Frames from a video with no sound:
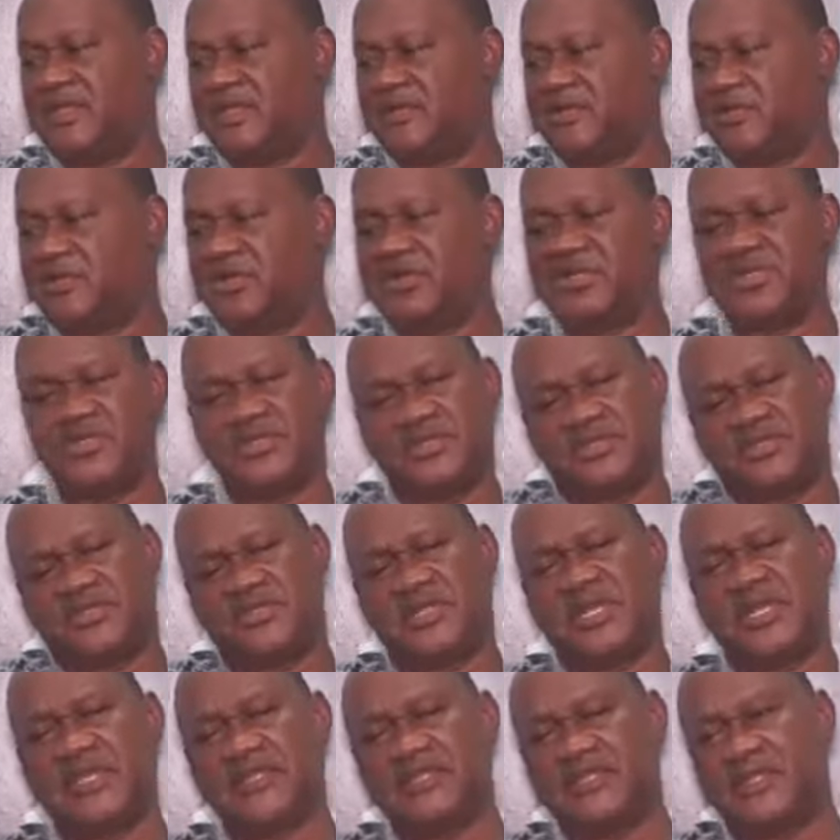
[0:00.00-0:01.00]

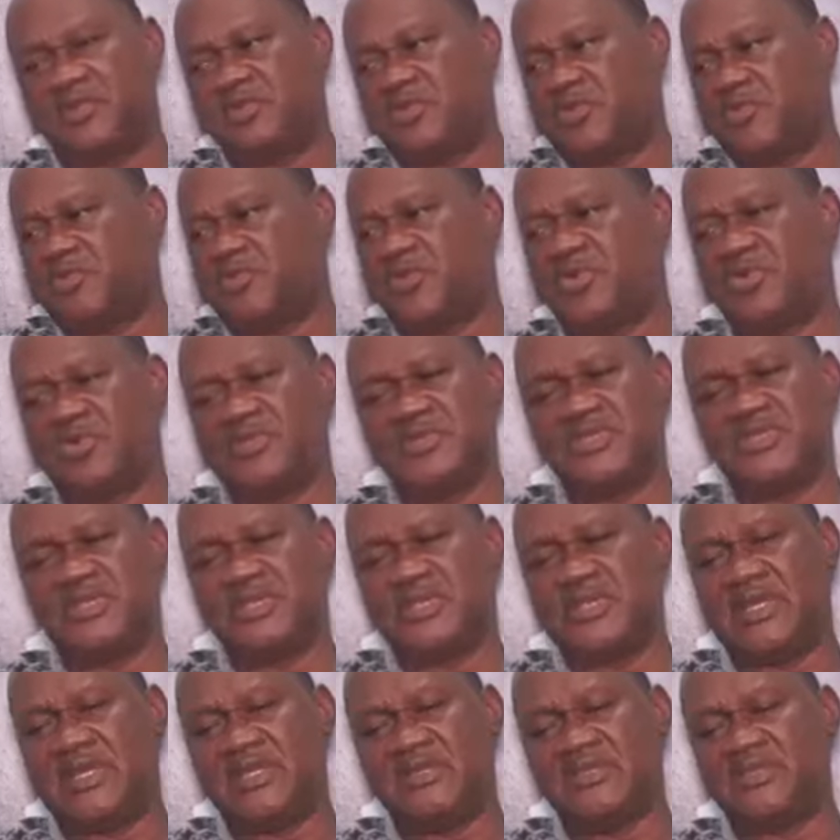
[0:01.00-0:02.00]
conditions like cerebral
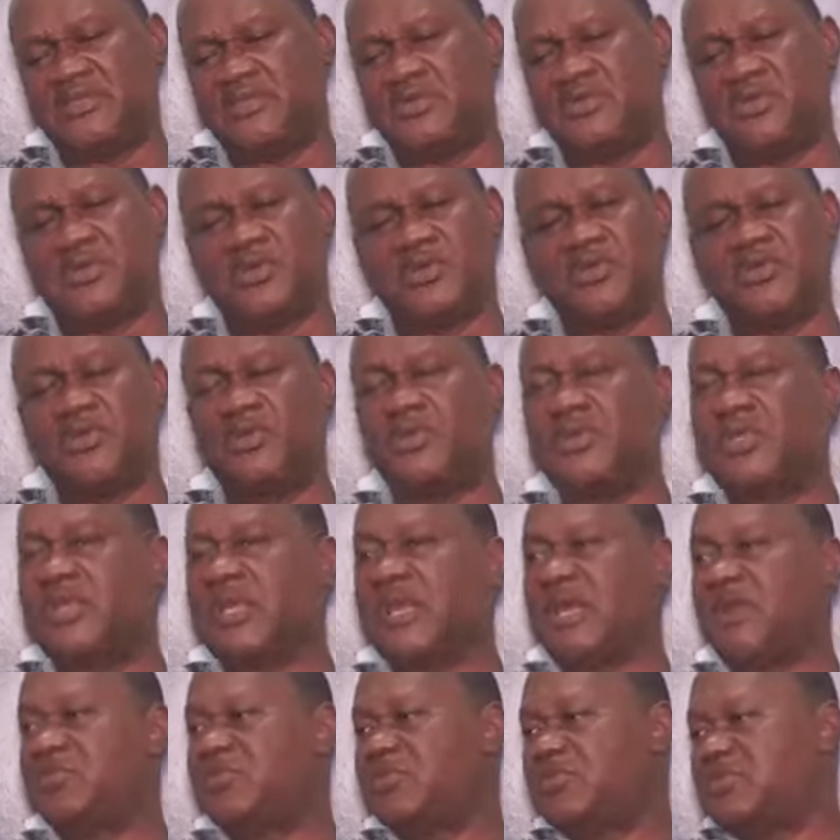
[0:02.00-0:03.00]
palsy and so on only
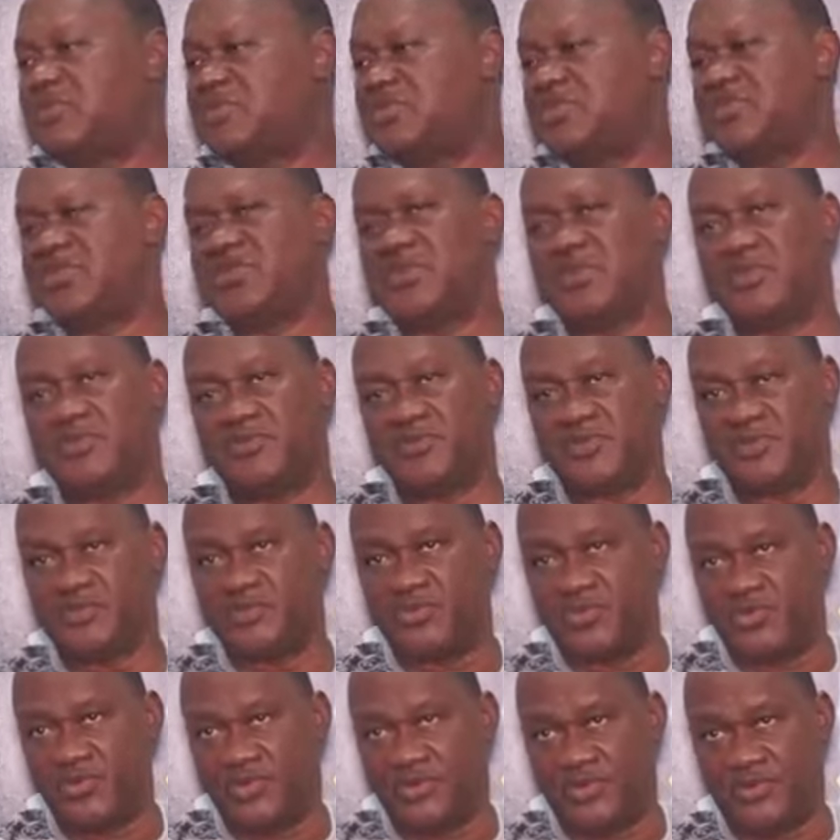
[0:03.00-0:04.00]
happen to children of the
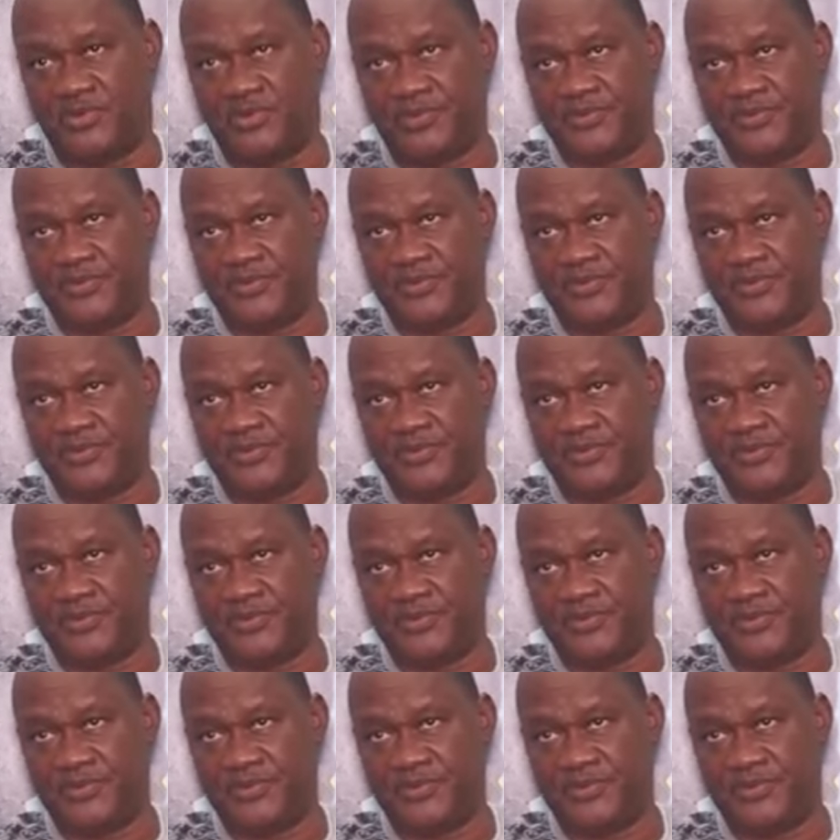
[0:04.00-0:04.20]
poor.